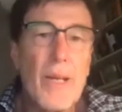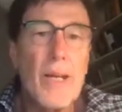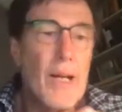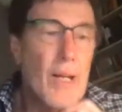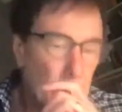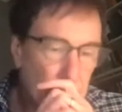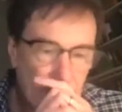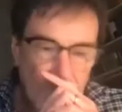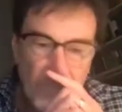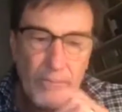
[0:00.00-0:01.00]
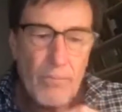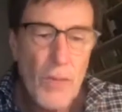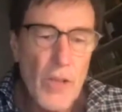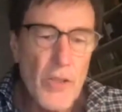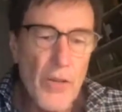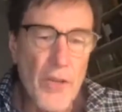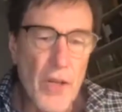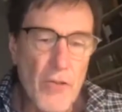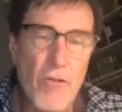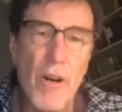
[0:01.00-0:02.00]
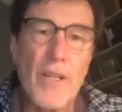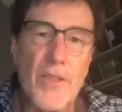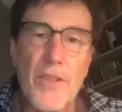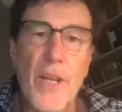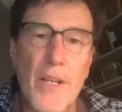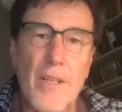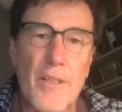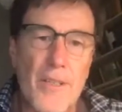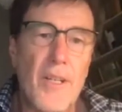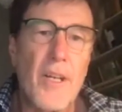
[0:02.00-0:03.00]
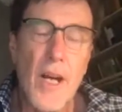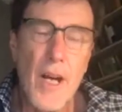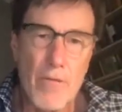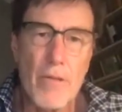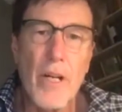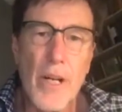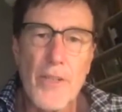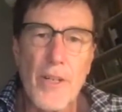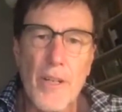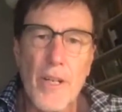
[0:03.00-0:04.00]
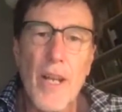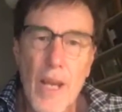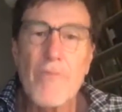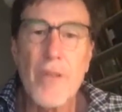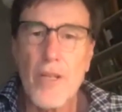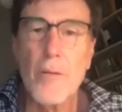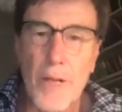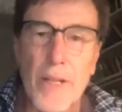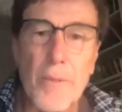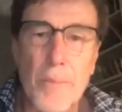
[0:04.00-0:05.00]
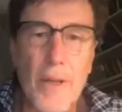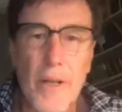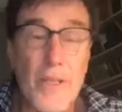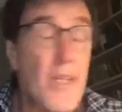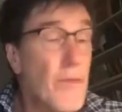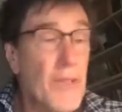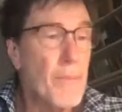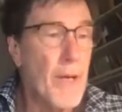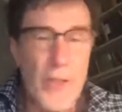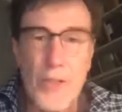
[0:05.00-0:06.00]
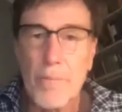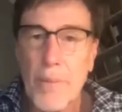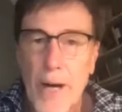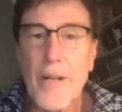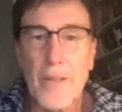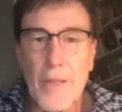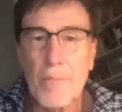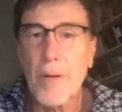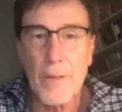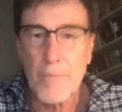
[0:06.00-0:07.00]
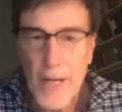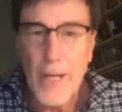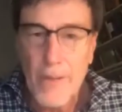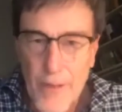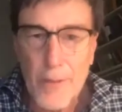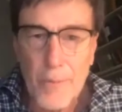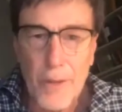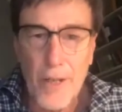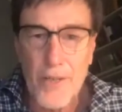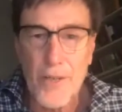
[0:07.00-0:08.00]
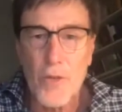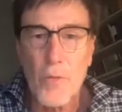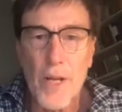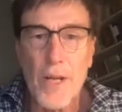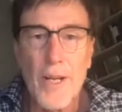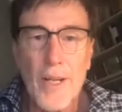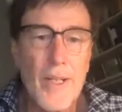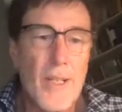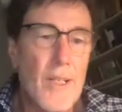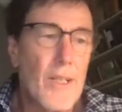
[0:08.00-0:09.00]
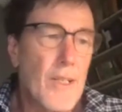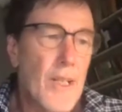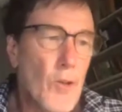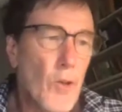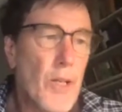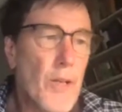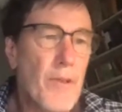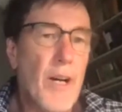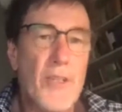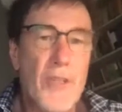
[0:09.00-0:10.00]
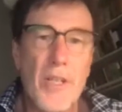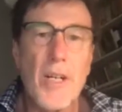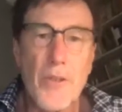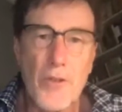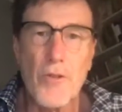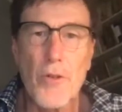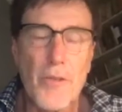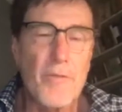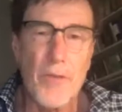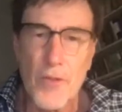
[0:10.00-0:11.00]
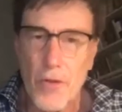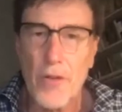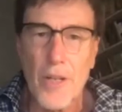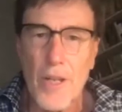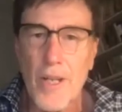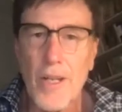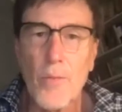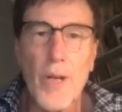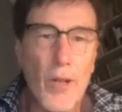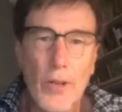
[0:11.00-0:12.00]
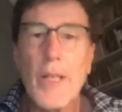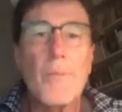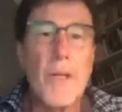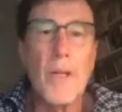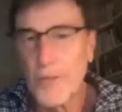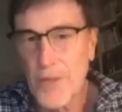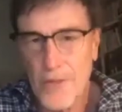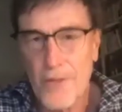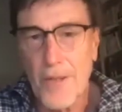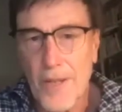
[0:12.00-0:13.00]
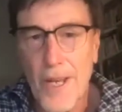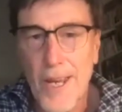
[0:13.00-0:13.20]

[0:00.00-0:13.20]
So there's a transcendent horizon in every human enterprise, even the most apparently pragmatic of enterprises, where in order for us to know the truth of the tree, we're looking beyond the tree.